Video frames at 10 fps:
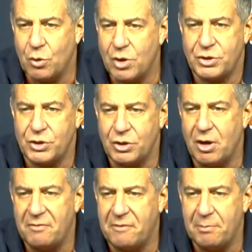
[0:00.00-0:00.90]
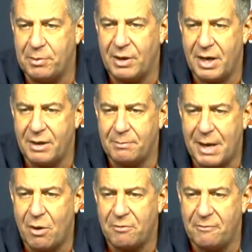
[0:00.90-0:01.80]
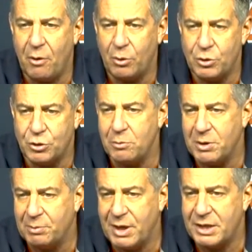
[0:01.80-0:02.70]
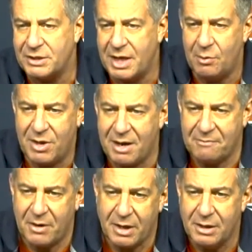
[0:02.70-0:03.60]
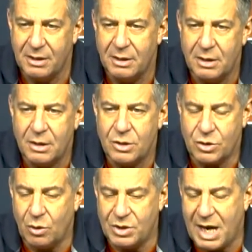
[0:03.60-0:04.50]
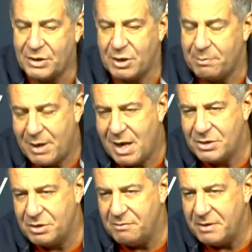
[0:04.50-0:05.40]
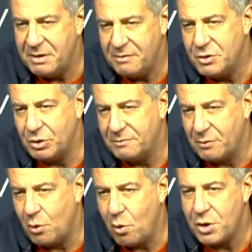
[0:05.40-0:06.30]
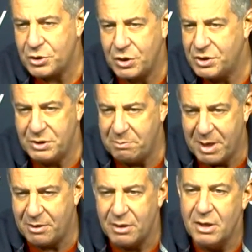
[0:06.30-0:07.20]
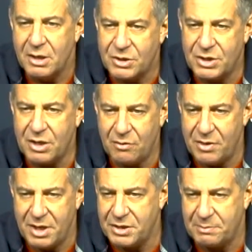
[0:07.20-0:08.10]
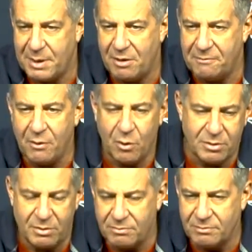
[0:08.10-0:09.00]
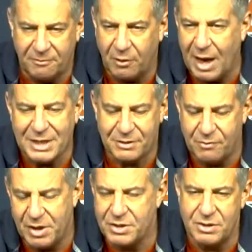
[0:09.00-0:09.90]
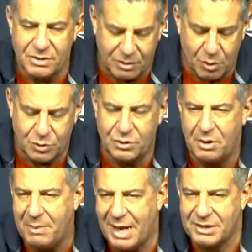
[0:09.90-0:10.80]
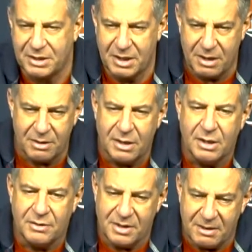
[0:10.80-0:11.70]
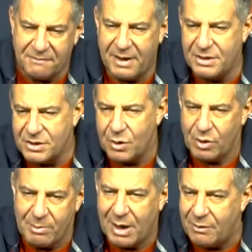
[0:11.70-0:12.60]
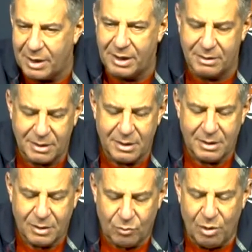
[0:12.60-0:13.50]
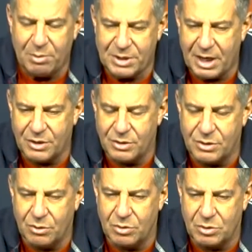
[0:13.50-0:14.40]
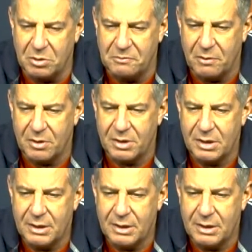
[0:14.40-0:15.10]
Horace has gone from playing power forward with Schumann to playing center with Anfernee. So it's actually a positive individually for Horace because he's a better center than he is a power forward for lots of reasons, closer to the basket and the defense and the rebounding and rim protection, so on and so forth.